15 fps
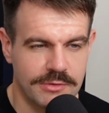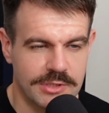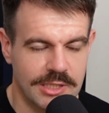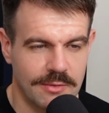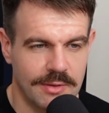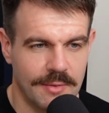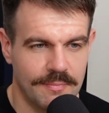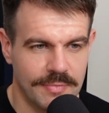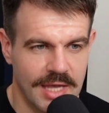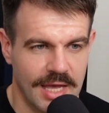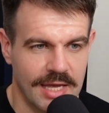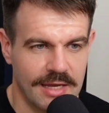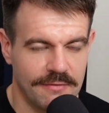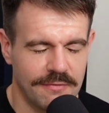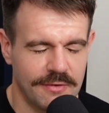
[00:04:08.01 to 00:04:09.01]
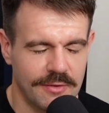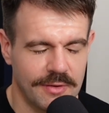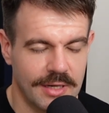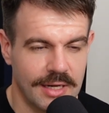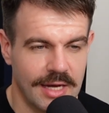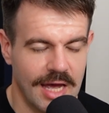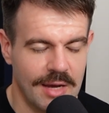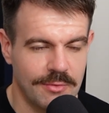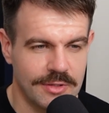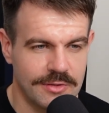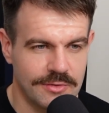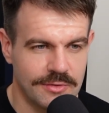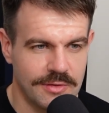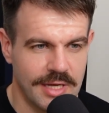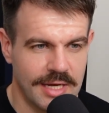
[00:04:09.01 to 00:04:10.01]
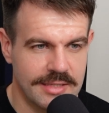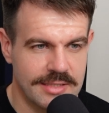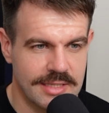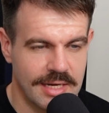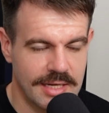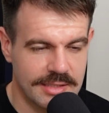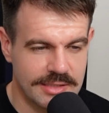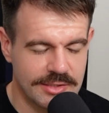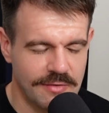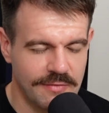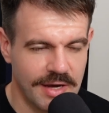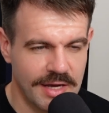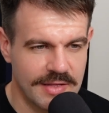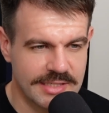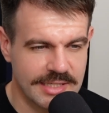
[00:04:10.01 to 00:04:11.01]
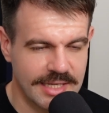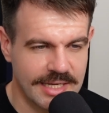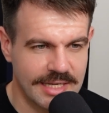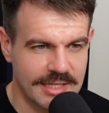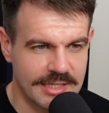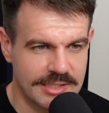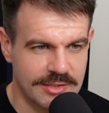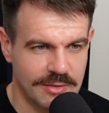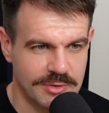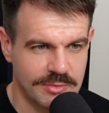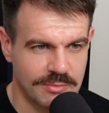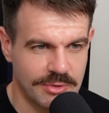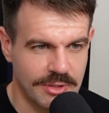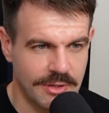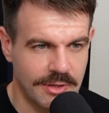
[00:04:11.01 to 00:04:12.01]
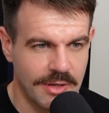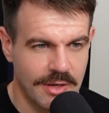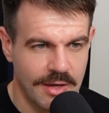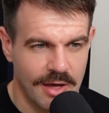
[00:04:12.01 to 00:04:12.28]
So um, yeah, if you're uh, able to do that uh, survey, there's a link in the description description below.